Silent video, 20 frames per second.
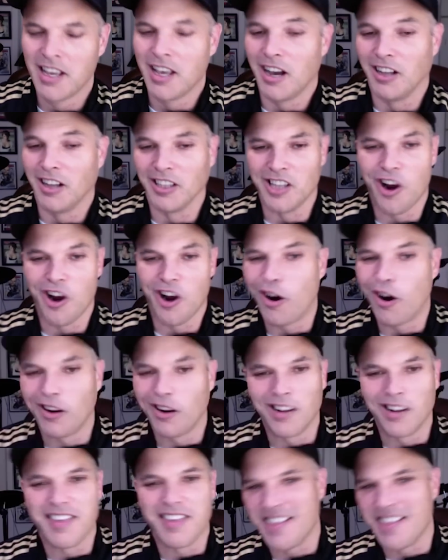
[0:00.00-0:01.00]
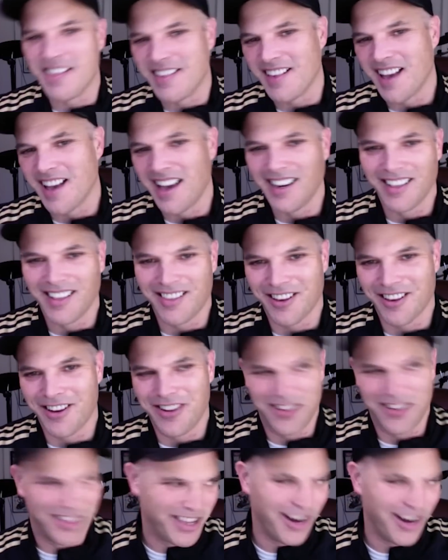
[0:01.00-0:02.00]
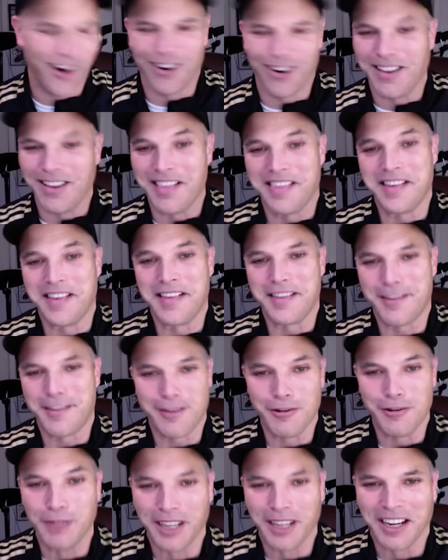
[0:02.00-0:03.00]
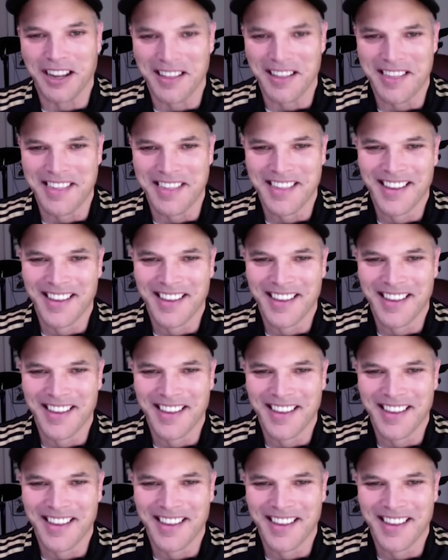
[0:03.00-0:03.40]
On the RNC side, it's all the RNCs suing us,